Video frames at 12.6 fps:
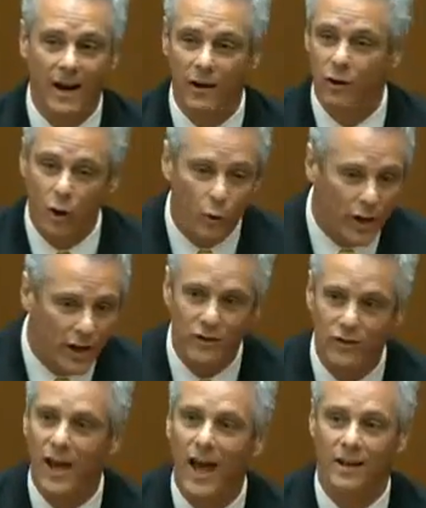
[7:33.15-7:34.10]
I don't know
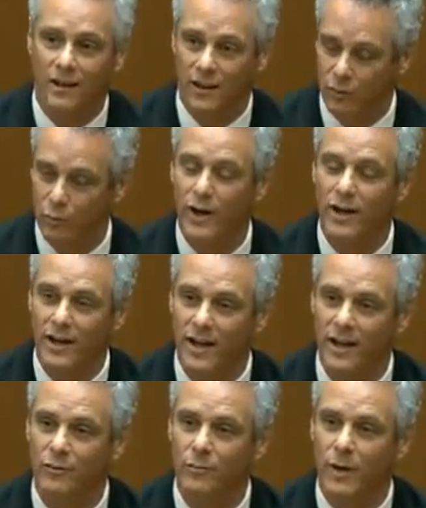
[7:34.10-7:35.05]
exactly what it
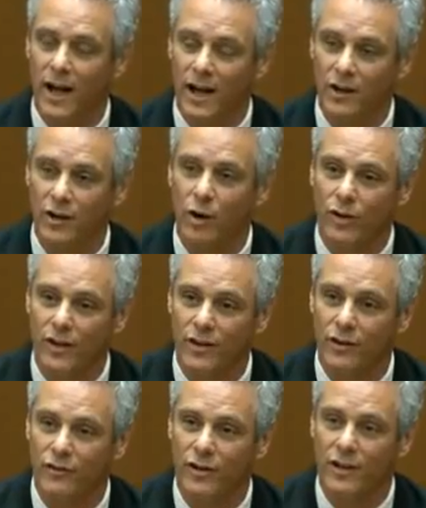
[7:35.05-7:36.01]
is, but I know that
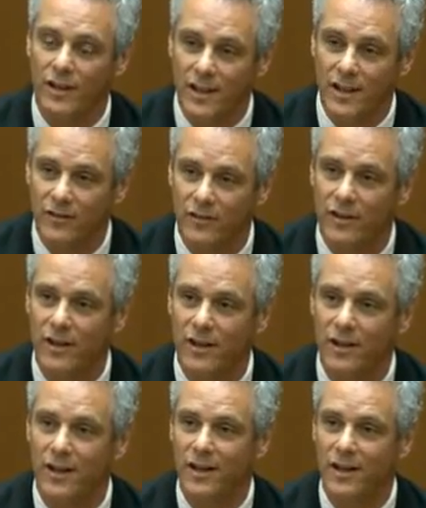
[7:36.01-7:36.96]
there's at least
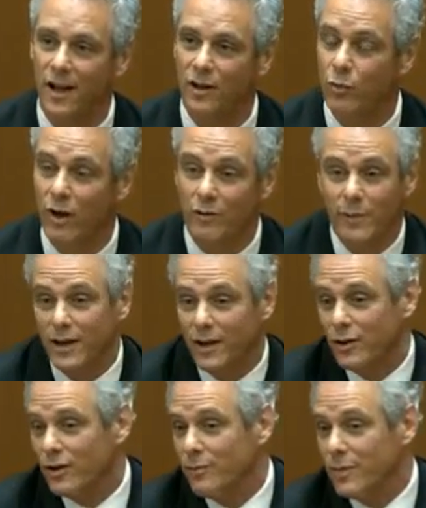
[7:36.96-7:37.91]
a
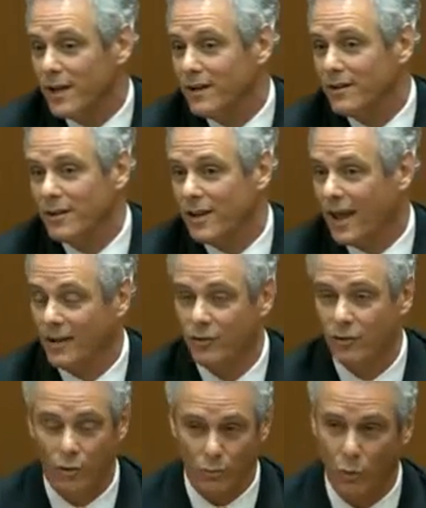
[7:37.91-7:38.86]
12-minute. It could have been
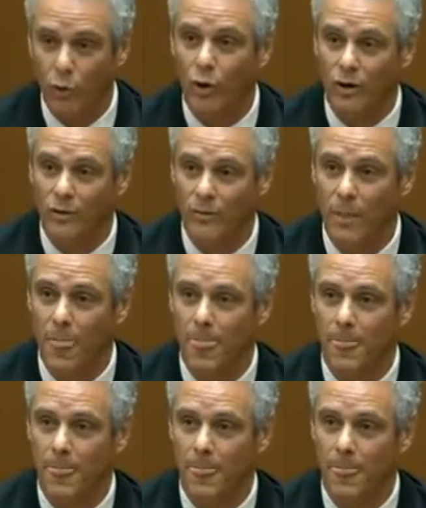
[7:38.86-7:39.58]
less or more.